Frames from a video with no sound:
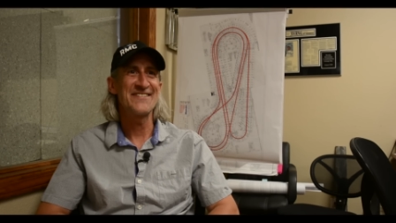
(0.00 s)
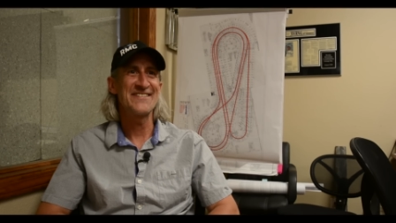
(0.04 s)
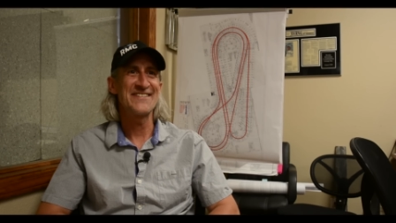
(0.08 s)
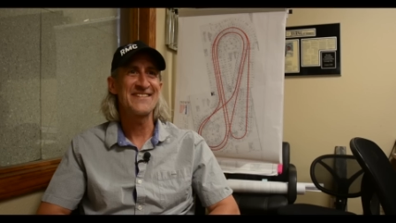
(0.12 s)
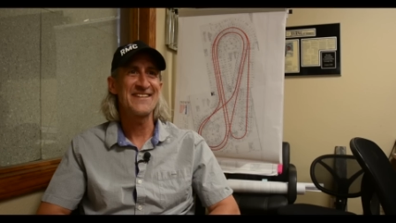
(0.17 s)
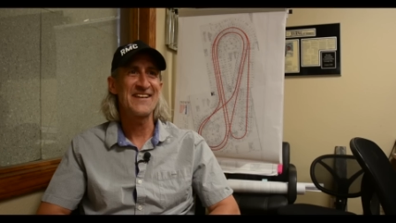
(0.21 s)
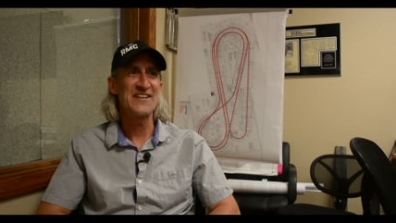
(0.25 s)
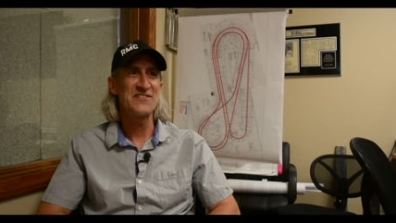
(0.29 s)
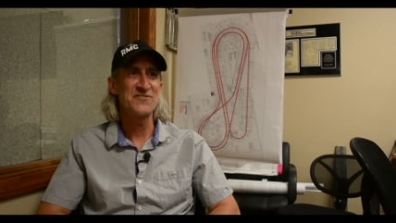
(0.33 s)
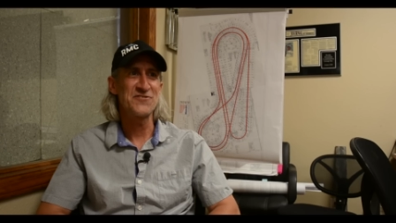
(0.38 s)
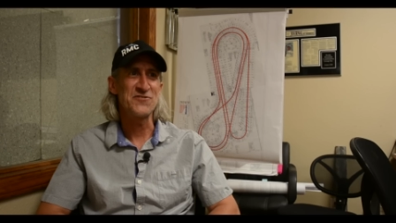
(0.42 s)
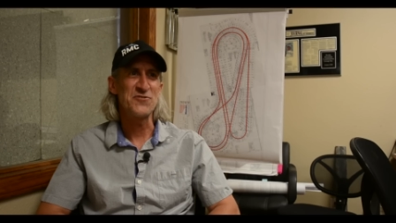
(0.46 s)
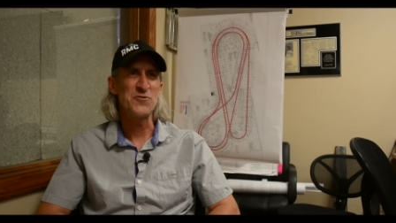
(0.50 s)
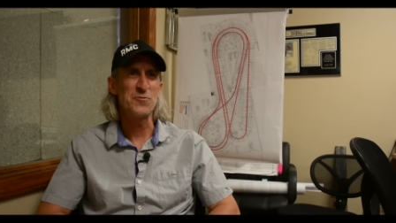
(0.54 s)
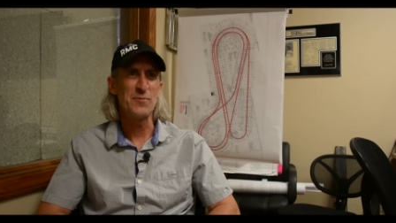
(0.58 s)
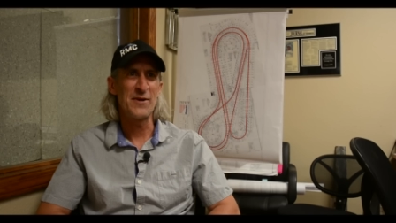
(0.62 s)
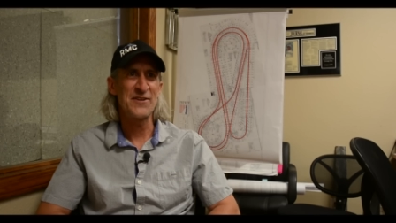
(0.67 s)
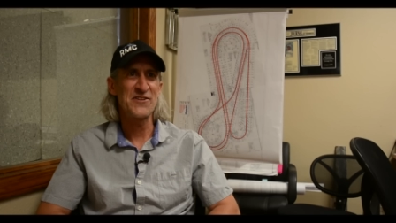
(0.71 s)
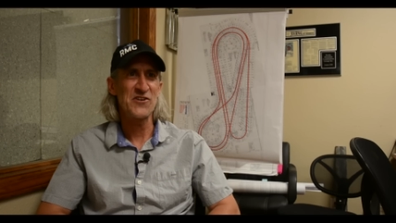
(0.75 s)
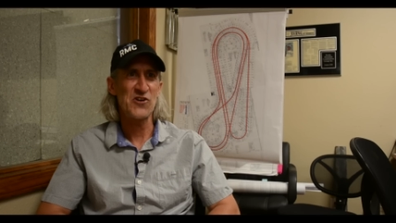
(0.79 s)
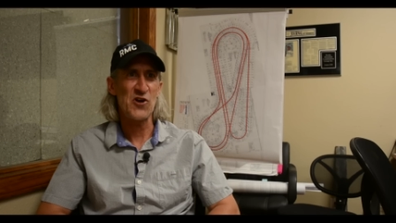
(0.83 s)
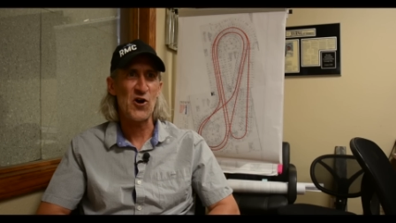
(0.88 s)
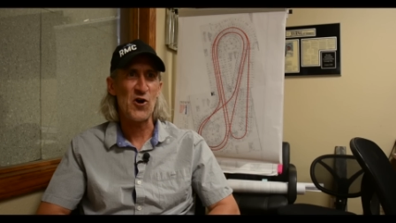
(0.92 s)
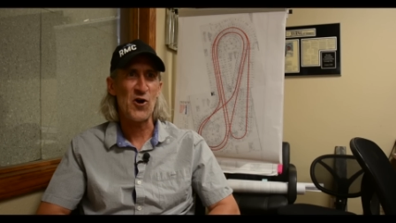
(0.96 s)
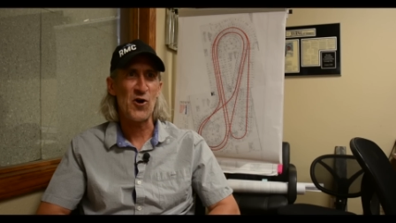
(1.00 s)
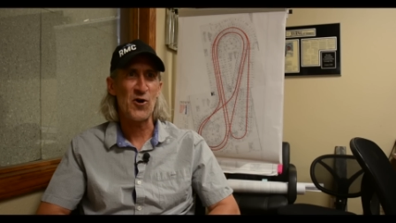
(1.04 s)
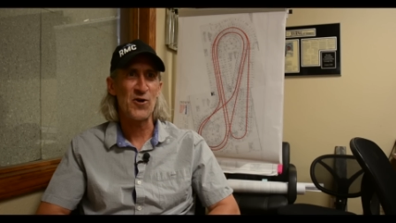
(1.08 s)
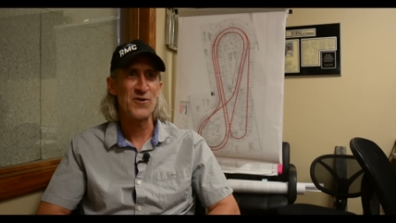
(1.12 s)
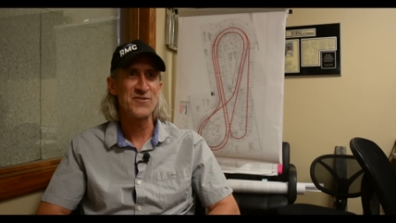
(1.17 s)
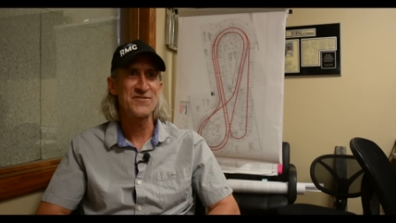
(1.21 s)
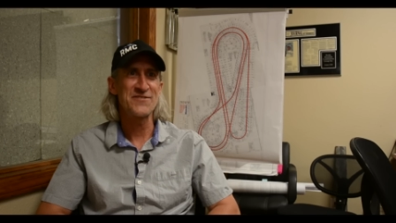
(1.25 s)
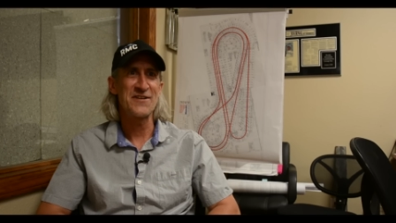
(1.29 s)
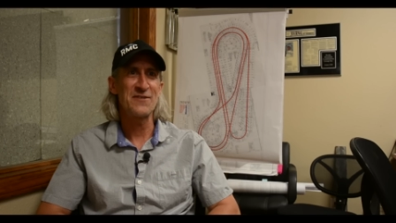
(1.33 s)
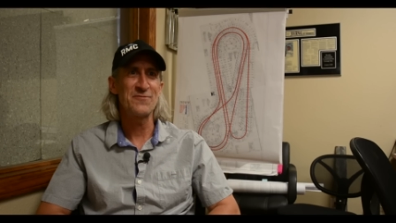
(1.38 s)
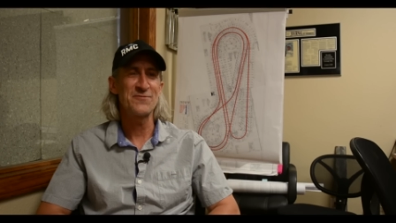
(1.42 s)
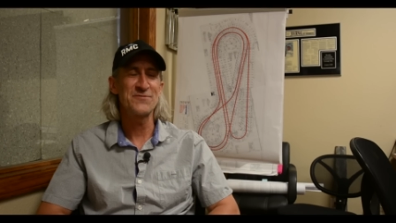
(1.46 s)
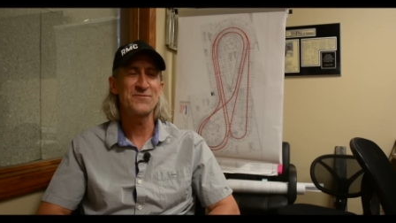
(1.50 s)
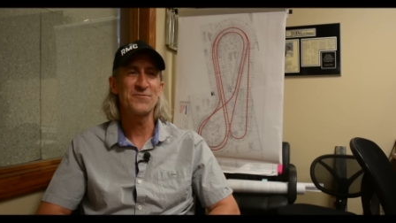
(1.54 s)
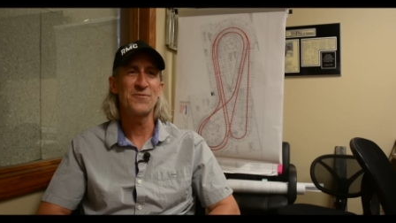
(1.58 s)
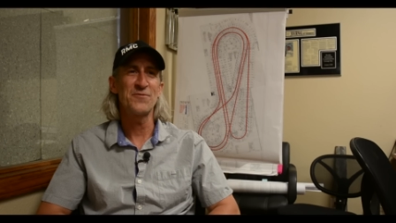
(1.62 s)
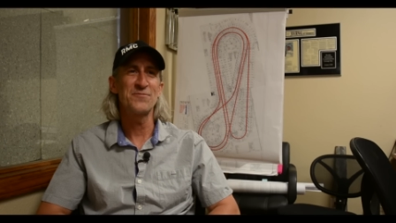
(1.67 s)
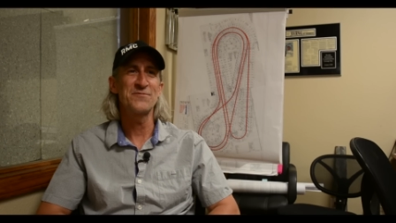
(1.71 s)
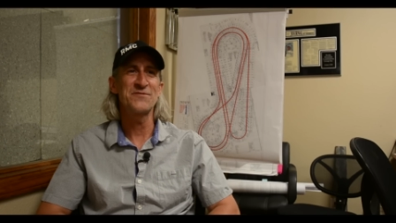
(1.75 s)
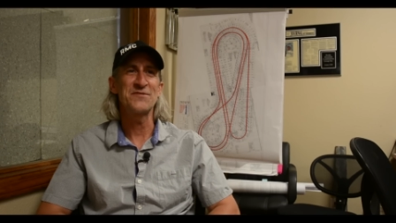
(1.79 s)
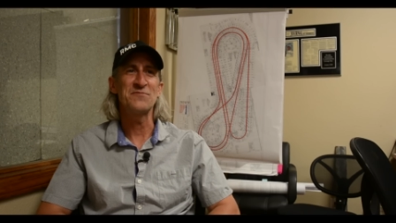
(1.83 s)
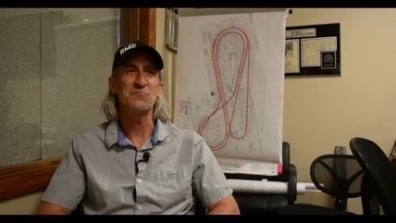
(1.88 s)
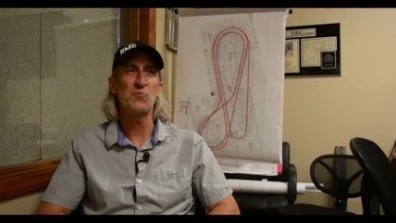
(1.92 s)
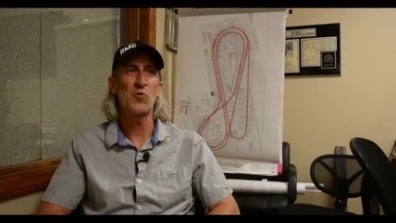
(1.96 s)
and guys that knew about the cars. That was
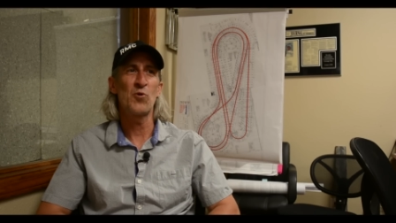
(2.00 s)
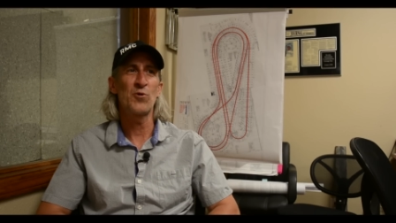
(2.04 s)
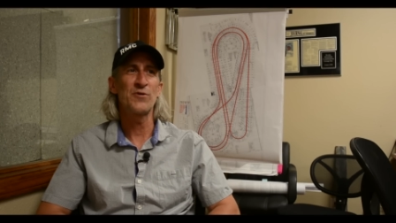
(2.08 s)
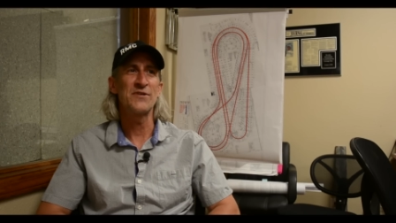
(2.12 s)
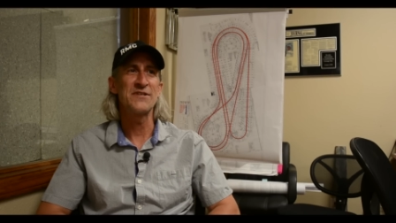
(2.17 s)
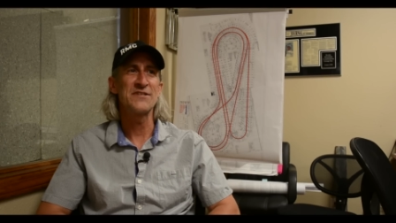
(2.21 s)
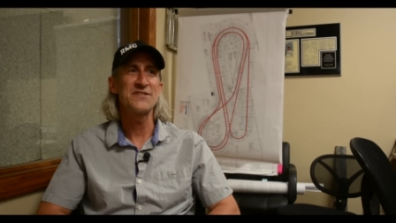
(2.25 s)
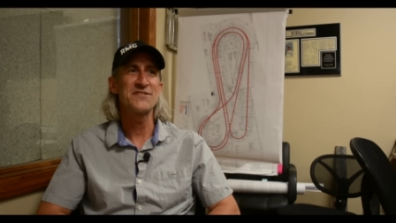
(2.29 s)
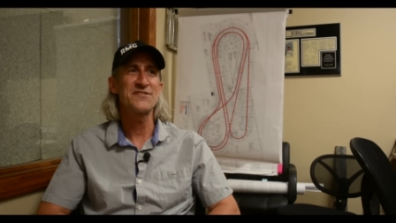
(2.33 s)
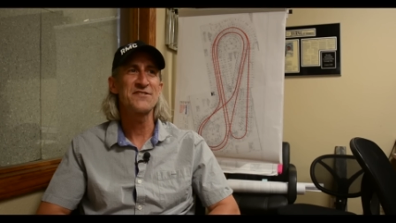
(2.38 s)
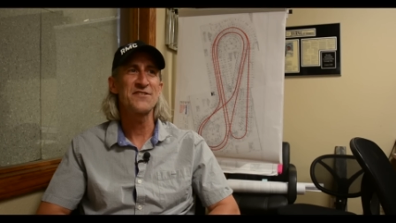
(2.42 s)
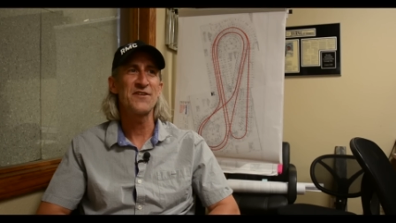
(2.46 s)
what was important.